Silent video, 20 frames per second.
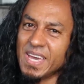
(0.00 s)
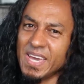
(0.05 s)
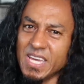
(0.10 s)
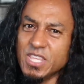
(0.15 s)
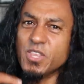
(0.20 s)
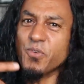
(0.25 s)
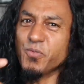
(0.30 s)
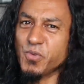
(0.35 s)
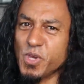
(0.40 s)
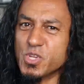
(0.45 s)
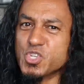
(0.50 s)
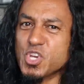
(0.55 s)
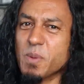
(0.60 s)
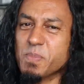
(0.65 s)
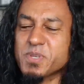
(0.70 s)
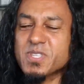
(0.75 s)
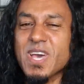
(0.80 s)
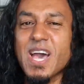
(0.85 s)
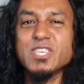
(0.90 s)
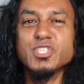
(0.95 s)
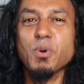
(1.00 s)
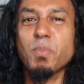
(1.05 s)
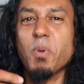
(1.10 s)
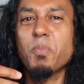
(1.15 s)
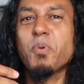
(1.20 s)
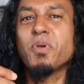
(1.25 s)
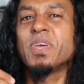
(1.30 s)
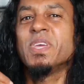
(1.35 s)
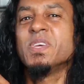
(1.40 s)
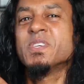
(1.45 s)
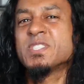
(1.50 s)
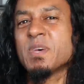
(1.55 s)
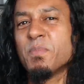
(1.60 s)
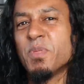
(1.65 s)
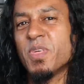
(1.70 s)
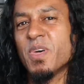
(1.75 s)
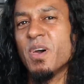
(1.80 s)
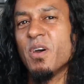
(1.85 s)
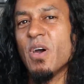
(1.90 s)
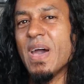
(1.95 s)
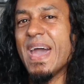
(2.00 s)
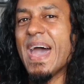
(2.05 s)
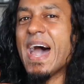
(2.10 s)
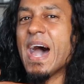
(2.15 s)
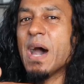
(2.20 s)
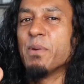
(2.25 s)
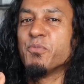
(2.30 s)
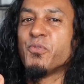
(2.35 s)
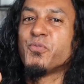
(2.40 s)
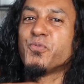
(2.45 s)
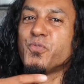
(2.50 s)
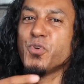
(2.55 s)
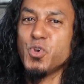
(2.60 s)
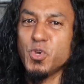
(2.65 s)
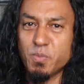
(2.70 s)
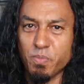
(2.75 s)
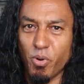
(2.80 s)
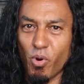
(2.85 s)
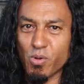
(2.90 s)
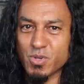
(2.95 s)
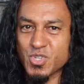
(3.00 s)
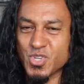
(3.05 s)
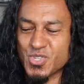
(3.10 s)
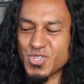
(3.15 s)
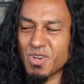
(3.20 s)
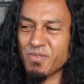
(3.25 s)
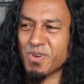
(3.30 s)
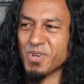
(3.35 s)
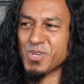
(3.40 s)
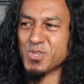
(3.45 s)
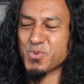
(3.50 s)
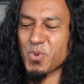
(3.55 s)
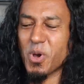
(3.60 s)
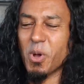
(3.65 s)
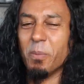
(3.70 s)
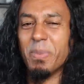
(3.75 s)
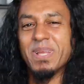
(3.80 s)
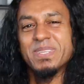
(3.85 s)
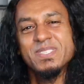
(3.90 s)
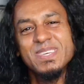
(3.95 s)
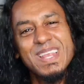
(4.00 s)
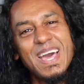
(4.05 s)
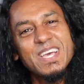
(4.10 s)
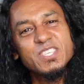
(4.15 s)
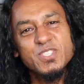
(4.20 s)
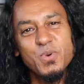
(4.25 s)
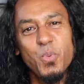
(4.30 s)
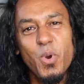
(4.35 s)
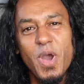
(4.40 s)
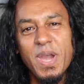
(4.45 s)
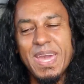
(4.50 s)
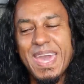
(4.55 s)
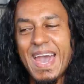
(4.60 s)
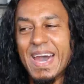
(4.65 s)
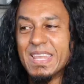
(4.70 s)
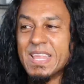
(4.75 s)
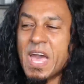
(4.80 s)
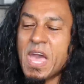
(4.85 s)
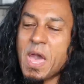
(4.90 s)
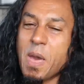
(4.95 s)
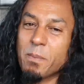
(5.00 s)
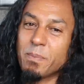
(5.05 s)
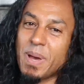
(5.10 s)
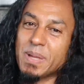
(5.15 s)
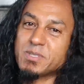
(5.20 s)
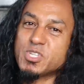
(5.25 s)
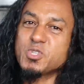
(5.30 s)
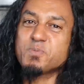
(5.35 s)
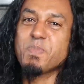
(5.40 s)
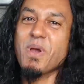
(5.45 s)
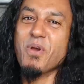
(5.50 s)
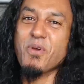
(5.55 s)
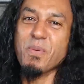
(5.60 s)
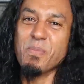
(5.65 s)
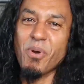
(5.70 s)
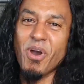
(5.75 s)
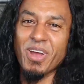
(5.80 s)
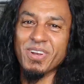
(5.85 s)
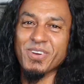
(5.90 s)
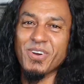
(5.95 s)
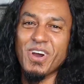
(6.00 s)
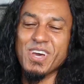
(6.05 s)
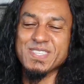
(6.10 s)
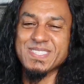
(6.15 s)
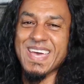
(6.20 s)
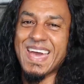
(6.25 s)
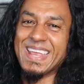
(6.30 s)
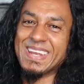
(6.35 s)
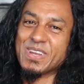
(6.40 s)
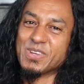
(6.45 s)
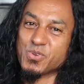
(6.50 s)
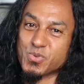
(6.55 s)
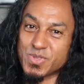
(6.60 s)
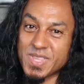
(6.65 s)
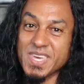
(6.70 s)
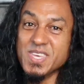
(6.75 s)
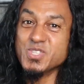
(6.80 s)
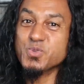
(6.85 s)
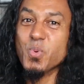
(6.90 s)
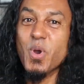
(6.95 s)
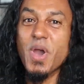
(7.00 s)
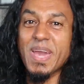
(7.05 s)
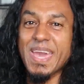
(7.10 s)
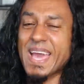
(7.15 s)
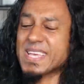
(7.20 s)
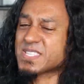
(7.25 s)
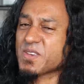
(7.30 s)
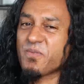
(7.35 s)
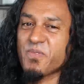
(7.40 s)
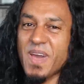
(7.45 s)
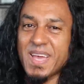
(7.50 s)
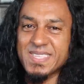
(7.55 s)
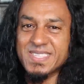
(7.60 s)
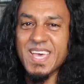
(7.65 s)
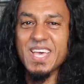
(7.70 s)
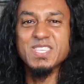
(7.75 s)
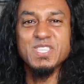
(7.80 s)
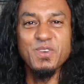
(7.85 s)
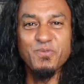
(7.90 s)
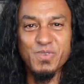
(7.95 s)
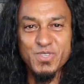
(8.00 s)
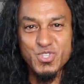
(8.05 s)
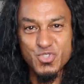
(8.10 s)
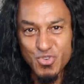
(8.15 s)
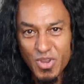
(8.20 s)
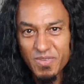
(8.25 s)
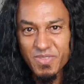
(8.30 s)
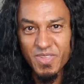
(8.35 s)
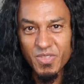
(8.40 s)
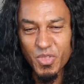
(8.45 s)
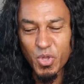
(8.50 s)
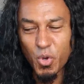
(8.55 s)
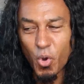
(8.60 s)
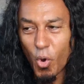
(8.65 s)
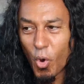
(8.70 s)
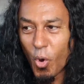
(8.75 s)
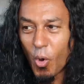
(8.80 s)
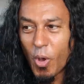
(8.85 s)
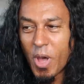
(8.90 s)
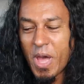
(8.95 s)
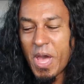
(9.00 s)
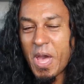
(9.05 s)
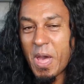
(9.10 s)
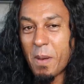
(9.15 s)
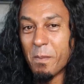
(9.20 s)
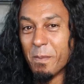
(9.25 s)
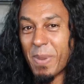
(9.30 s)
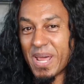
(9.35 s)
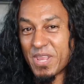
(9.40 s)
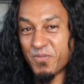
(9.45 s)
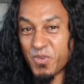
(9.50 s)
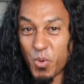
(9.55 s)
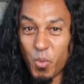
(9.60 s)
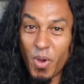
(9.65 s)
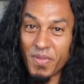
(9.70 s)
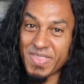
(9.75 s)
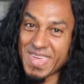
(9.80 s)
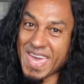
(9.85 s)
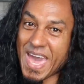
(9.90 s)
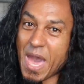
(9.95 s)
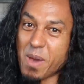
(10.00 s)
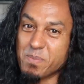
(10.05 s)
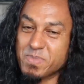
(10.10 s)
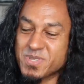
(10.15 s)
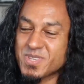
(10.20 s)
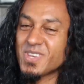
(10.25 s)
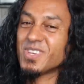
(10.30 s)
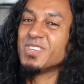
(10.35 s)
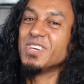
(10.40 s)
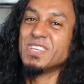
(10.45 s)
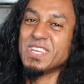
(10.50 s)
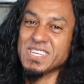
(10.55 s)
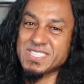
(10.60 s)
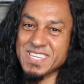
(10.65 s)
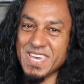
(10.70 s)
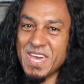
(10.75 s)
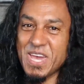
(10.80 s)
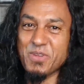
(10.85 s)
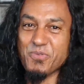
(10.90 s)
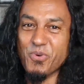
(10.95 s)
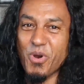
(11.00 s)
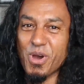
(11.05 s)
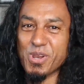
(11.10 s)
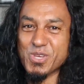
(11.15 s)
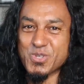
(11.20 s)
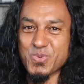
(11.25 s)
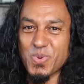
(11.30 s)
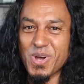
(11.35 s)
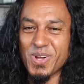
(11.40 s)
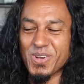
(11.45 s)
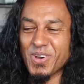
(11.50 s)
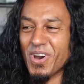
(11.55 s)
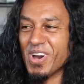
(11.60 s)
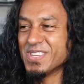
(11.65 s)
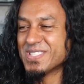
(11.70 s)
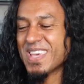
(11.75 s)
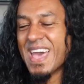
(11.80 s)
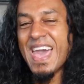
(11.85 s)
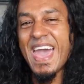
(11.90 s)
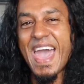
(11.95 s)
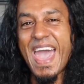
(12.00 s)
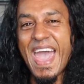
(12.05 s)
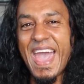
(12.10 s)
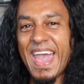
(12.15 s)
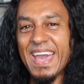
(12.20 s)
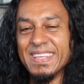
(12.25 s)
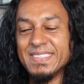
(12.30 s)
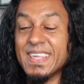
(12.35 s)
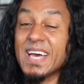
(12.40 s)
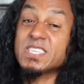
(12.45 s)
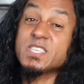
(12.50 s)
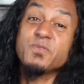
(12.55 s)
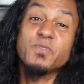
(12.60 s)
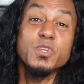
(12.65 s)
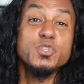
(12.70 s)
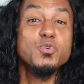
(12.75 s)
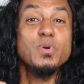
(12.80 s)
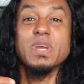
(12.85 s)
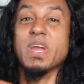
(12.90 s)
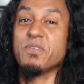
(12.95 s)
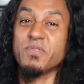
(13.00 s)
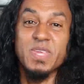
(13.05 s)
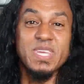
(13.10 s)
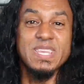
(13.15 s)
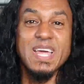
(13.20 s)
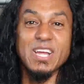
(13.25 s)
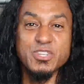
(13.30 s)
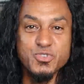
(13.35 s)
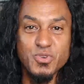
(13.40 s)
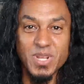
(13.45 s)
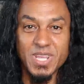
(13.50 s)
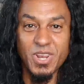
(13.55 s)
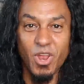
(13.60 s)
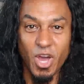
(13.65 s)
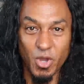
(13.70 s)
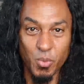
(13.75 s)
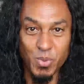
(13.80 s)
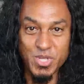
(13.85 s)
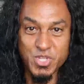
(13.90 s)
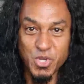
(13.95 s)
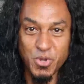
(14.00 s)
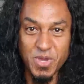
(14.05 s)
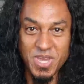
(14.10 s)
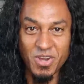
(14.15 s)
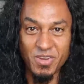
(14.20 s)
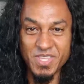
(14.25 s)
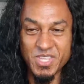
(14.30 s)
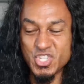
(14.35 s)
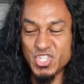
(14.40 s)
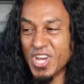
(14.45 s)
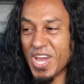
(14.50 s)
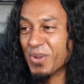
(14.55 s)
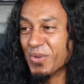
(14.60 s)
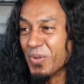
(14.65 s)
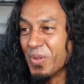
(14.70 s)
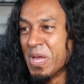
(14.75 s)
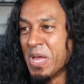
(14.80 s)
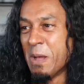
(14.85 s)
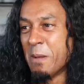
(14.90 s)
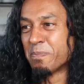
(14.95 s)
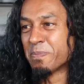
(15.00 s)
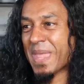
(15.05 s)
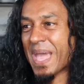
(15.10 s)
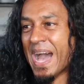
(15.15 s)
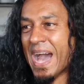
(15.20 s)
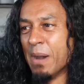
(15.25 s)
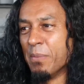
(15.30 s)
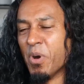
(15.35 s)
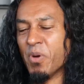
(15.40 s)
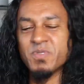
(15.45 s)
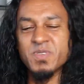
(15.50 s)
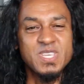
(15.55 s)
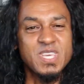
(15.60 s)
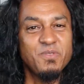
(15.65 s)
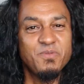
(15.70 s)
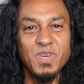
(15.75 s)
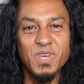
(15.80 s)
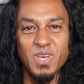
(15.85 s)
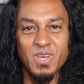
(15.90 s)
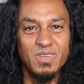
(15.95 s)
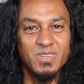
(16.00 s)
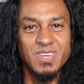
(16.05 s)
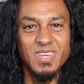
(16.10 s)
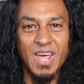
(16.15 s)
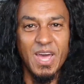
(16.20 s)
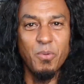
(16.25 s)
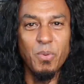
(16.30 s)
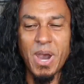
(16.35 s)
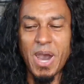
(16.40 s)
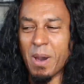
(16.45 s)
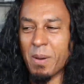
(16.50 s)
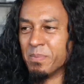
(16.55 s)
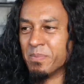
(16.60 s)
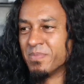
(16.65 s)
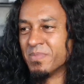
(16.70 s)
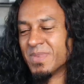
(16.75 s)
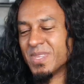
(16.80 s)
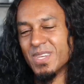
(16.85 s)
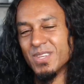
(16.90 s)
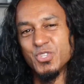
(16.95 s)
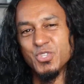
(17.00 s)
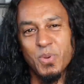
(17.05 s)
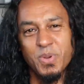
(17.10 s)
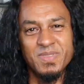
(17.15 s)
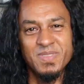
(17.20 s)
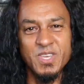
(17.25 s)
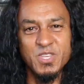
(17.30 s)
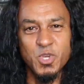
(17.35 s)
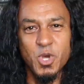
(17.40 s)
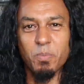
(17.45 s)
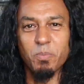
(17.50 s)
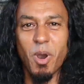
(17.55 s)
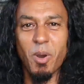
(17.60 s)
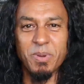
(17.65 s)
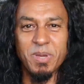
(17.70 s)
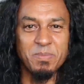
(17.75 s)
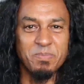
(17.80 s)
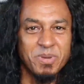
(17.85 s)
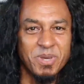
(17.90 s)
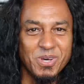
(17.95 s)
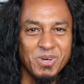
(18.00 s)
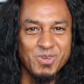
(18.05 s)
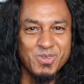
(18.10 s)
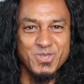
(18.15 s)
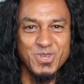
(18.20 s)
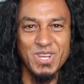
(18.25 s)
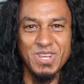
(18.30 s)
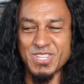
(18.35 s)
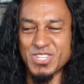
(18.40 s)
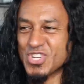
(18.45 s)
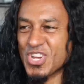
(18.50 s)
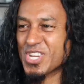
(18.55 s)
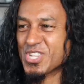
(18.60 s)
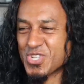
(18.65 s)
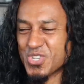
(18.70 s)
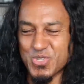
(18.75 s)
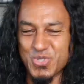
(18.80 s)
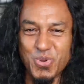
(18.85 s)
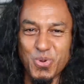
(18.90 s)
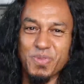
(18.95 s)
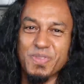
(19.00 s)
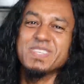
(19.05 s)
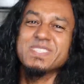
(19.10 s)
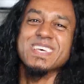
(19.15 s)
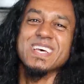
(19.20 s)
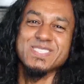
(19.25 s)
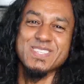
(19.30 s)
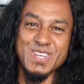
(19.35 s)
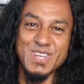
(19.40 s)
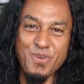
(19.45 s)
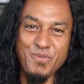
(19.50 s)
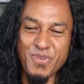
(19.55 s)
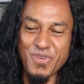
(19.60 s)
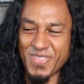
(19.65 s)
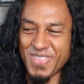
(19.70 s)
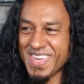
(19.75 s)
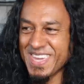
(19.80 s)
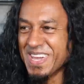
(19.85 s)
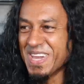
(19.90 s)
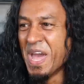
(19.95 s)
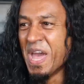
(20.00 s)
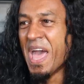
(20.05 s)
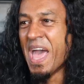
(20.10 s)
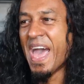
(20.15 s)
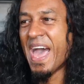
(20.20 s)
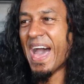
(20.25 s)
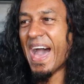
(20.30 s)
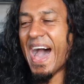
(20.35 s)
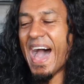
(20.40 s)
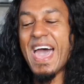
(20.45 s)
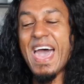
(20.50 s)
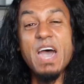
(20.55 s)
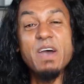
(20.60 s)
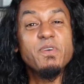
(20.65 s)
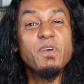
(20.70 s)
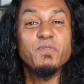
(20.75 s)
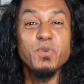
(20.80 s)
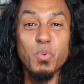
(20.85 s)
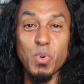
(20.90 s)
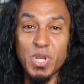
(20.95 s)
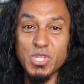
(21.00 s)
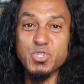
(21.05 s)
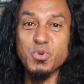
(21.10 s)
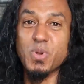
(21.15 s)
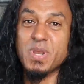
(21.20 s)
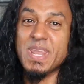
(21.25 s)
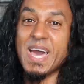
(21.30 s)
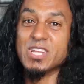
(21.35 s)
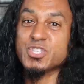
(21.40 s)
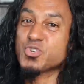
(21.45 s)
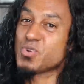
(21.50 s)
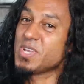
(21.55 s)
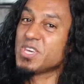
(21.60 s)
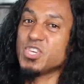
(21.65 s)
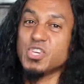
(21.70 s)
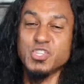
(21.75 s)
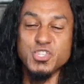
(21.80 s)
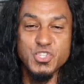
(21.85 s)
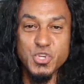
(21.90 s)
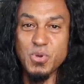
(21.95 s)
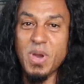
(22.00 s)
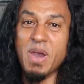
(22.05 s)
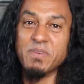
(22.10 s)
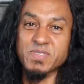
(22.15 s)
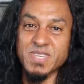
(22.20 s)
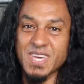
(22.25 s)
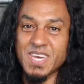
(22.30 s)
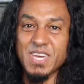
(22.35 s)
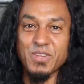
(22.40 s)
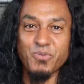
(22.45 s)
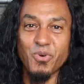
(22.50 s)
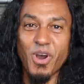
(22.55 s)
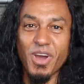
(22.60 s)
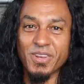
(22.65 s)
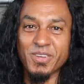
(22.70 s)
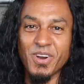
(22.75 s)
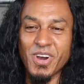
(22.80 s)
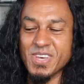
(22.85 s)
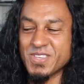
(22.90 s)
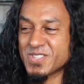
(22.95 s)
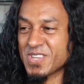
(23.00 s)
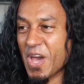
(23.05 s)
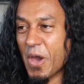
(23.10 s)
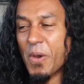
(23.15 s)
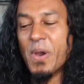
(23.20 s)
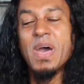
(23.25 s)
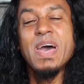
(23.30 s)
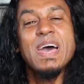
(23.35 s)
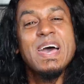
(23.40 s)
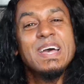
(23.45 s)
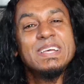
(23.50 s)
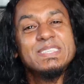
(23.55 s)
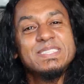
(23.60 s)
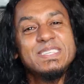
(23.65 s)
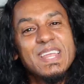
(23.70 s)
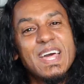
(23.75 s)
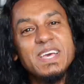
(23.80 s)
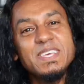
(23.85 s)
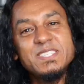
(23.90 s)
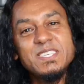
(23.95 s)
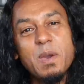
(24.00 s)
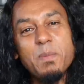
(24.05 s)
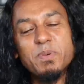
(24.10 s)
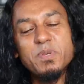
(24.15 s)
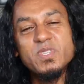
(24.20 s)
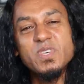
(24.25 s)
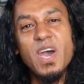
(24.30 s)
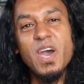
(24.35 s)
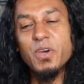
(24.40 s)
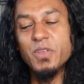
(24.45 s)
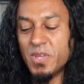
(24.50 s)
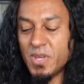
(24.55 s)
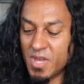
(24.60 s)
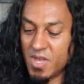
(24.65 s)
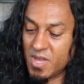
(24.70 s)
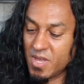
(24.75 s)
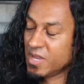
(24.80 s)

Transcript: In the future episodes, I'll be bringing you some of the um, food portions of it as well. But today's the workout. But just bear in mind, guys, that these workouts are fantastic for strengthening the core. But if you want the abs, you need to eat right as well, guys. And that's if you're doing everything naturally, like we do here on this channel. Um, obviously, if you're you know um, doing things like popping pills and injections and all this, that's a different thing. Uh, however, if you want to do it naturally, you do have to eat right, guys. So today's the episode.